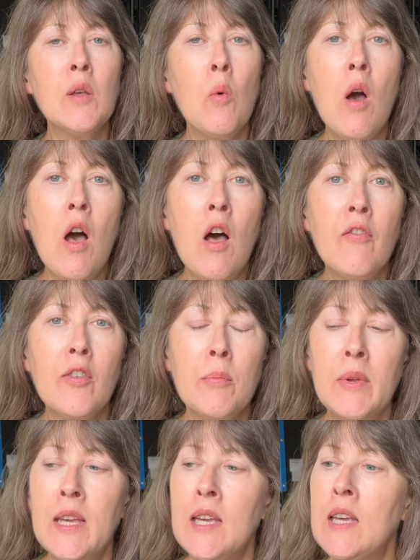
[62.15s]
wall for
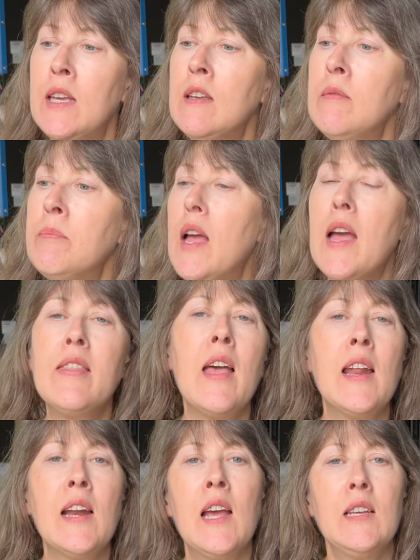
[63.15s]
me, and
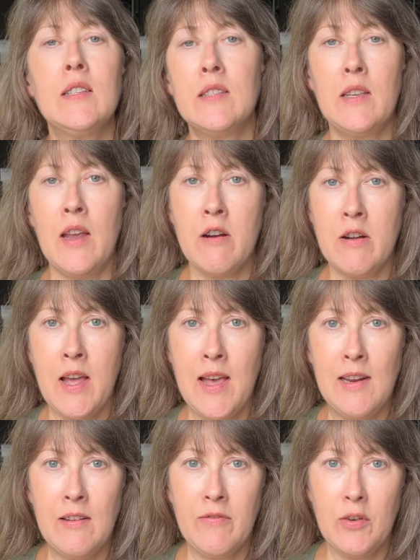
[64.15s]
then I stared at
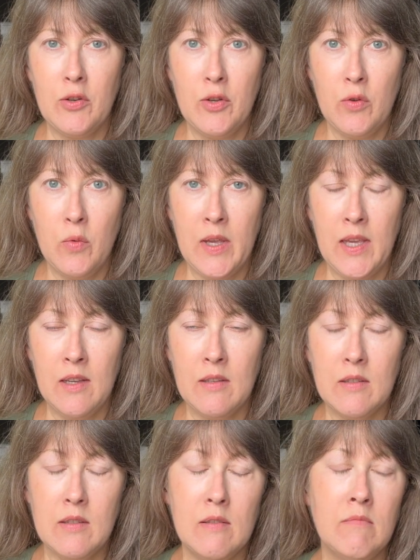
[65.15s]
it for 2
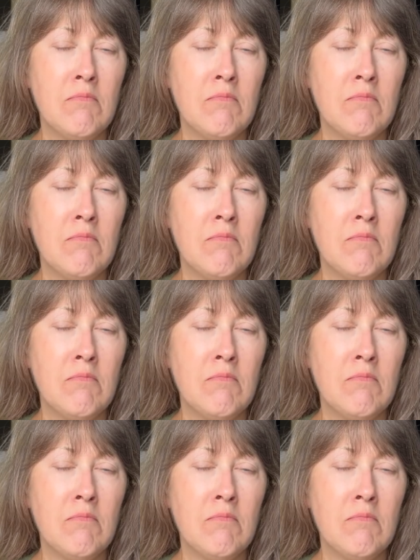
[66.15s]
weeks.